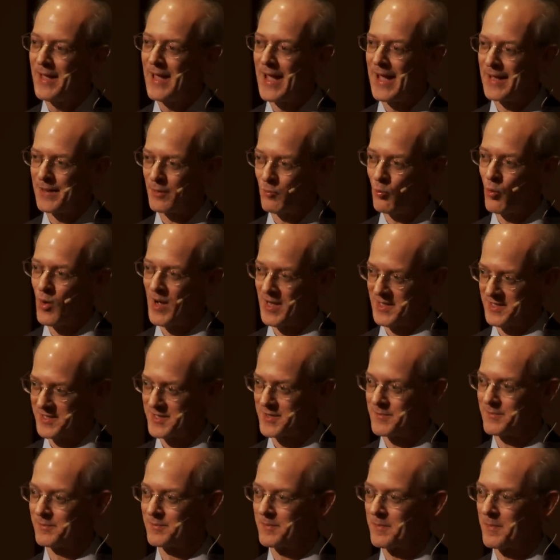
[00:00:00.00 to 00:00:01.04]
and it
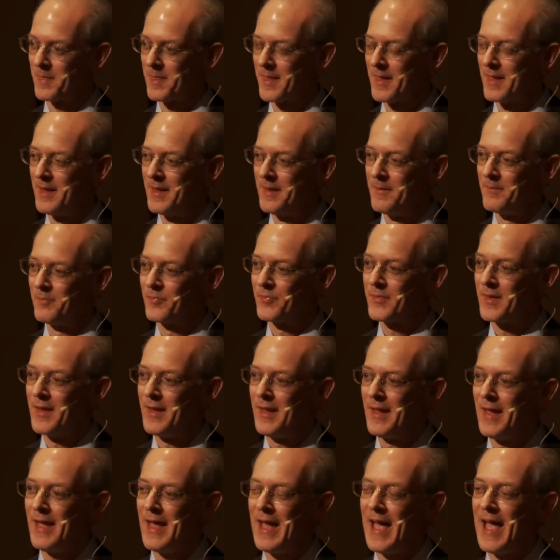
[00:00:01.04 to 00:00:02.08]
was.
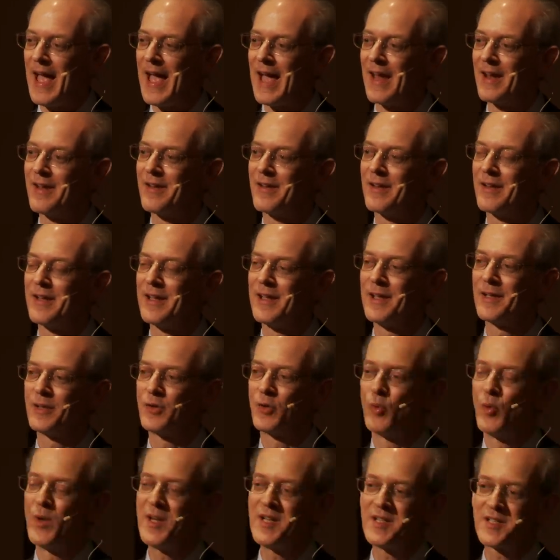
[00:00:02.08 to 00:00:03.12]
And it
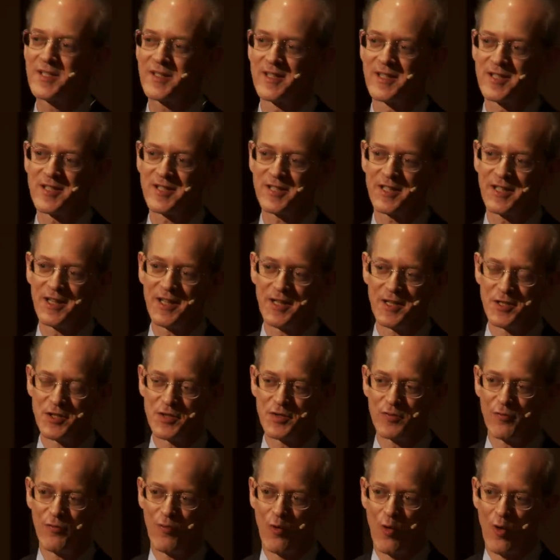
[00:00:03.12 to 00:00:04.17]
greased the
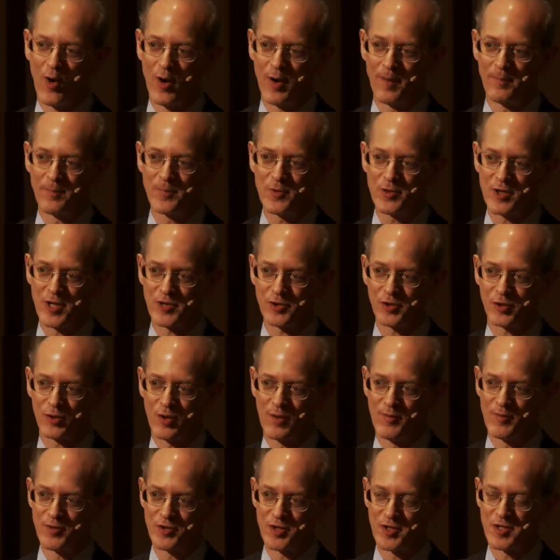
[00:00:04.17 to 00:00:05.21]
skids for
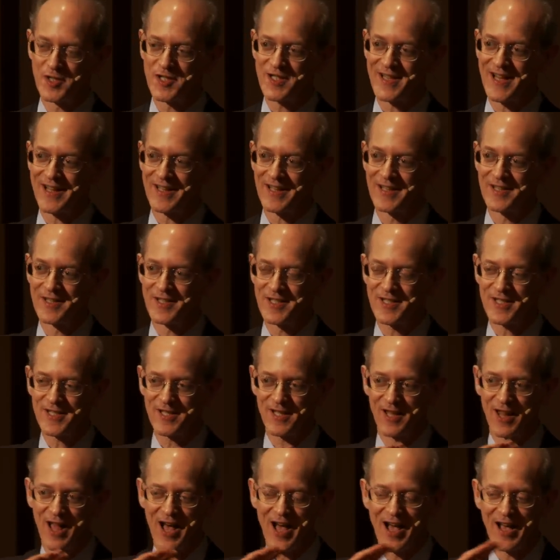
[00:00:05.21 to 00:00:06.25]
Shostakovich's second
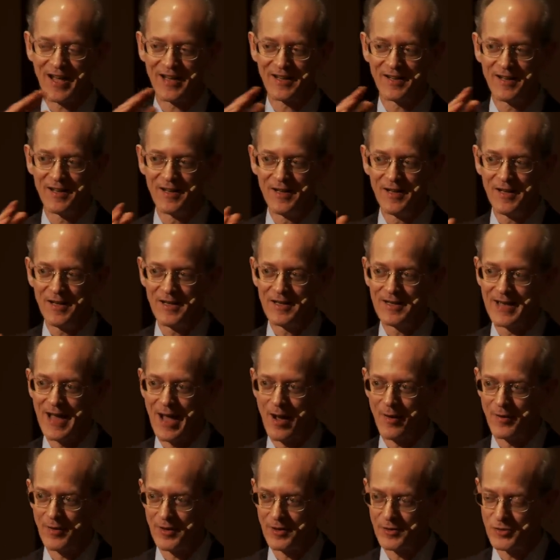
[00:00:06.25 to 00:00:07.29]
slide
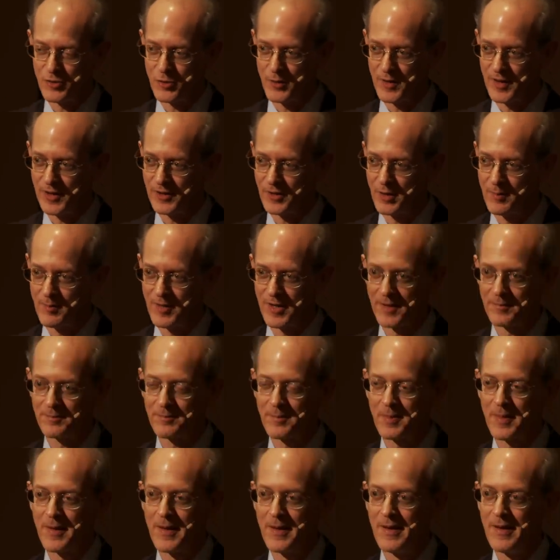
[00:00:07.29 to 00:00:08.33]
down into ignominy.
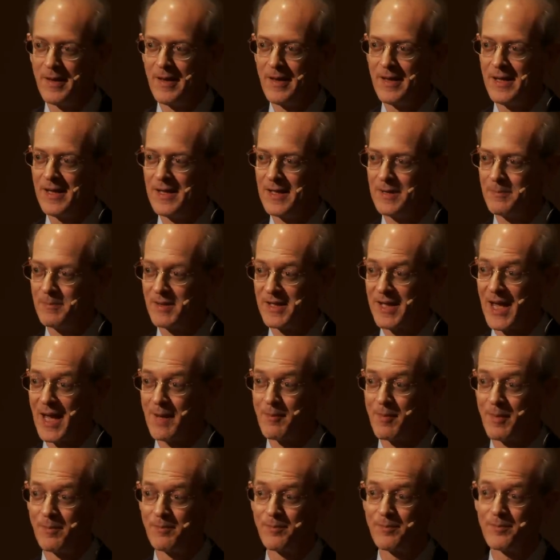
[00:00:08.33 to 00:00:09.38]
He
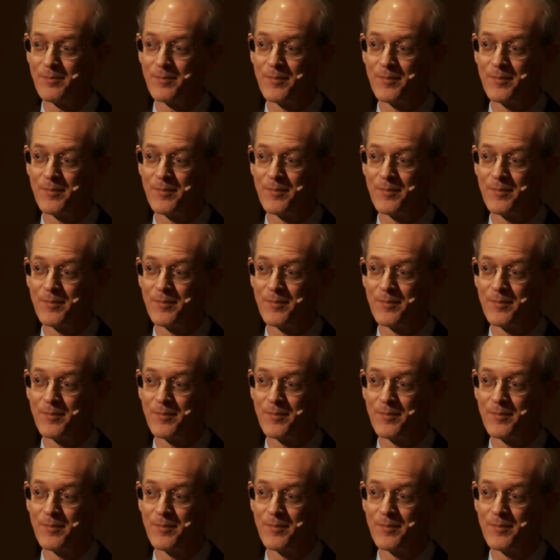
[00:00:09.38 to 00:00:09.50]
became an